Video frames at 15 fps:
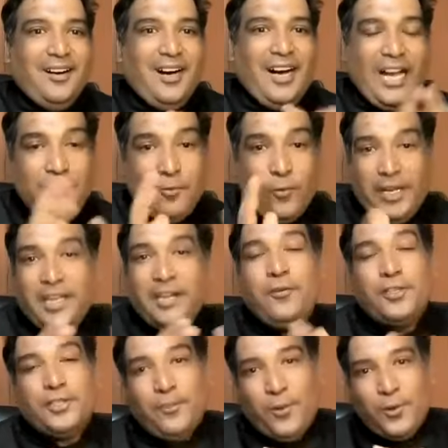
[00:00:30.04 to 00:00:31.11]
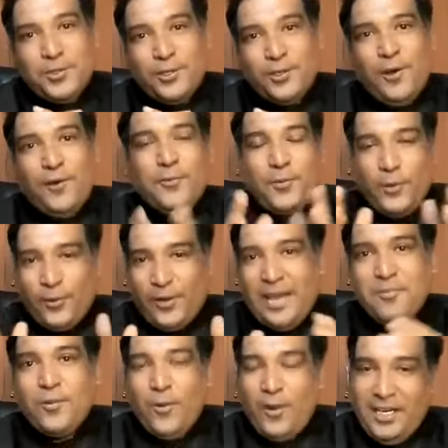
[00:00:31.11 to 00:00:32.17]
I am running for the position of
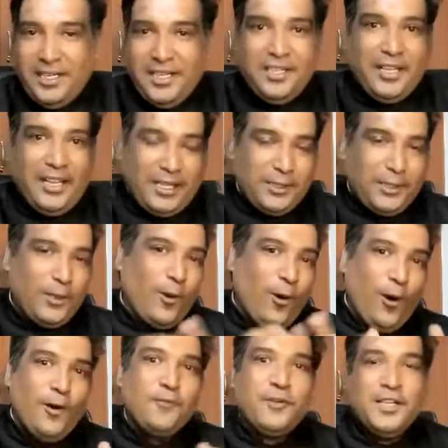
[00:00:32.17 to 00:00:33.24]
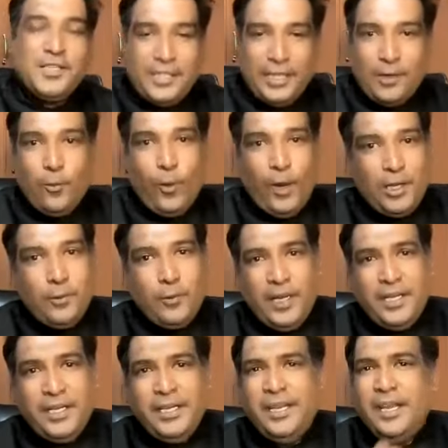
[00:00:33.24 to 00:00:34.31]
Program Quality Director of District
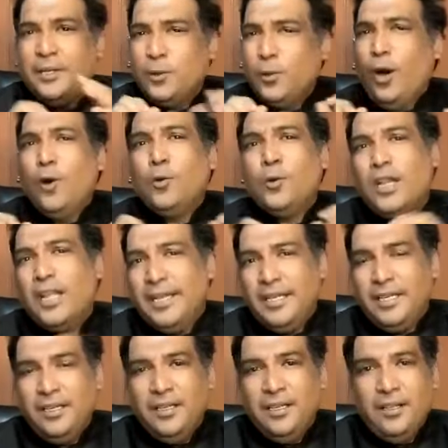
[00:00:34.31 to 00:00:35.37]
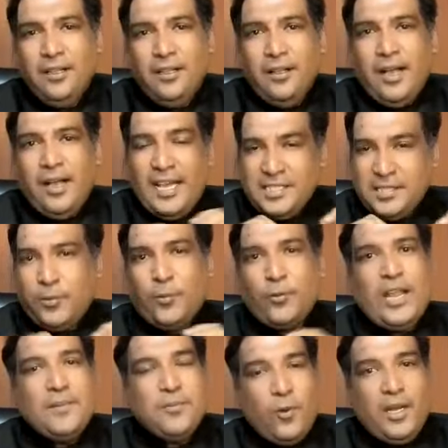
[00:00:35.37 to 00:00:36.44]
120. To outline, as a
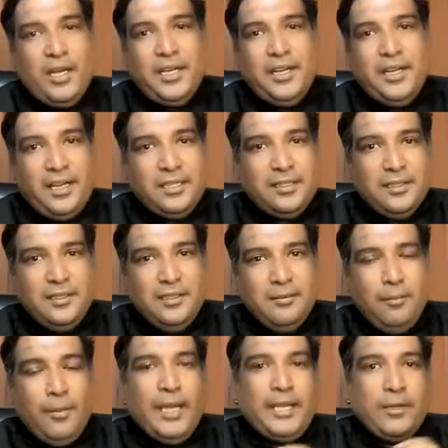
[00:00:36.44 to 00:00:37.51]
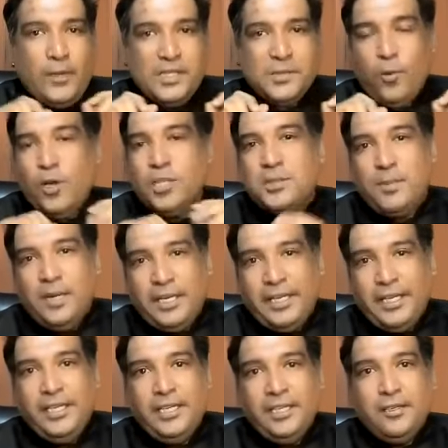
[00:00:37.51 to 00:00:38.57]
Program Quality Director, my
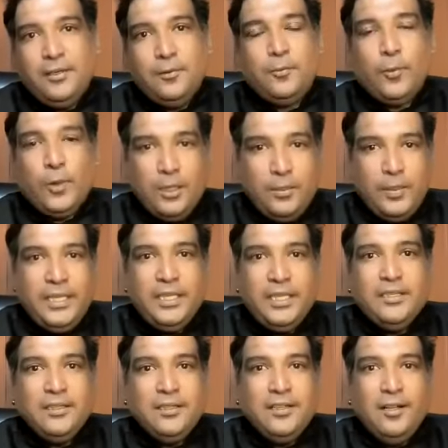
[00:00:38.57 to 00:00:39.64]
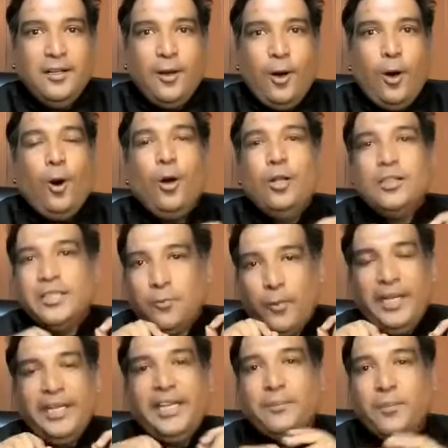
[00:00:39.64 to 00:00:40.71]
responsibility will be all the
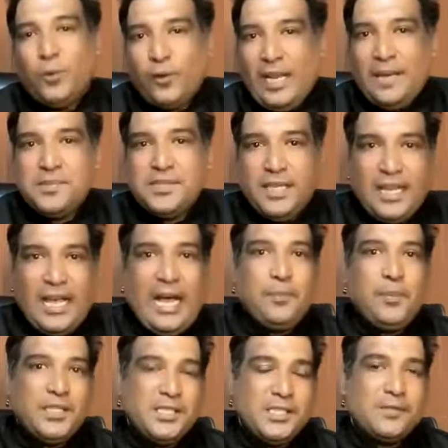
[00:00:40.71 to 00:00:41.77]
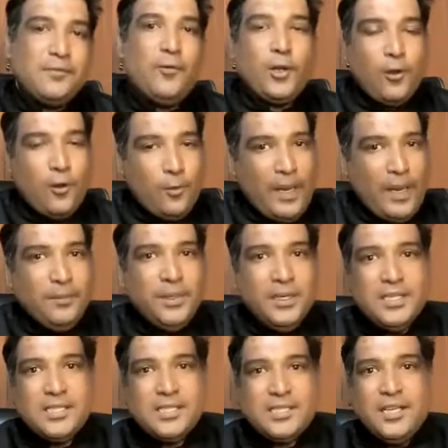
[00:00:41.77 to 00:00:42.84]
training programs that happens for our
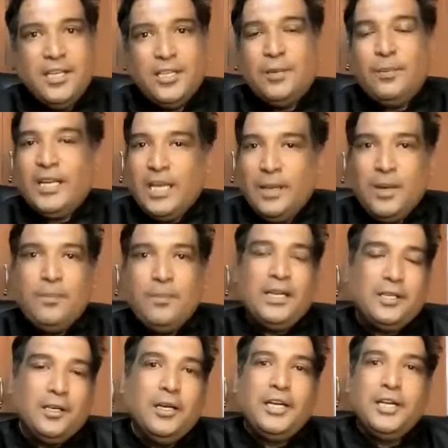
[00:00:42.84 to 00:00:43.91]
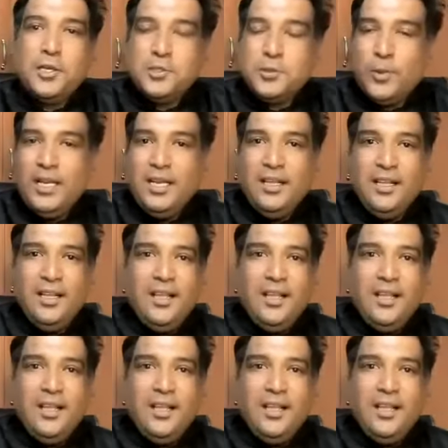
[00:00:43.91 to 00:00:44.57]
members to become a better individual,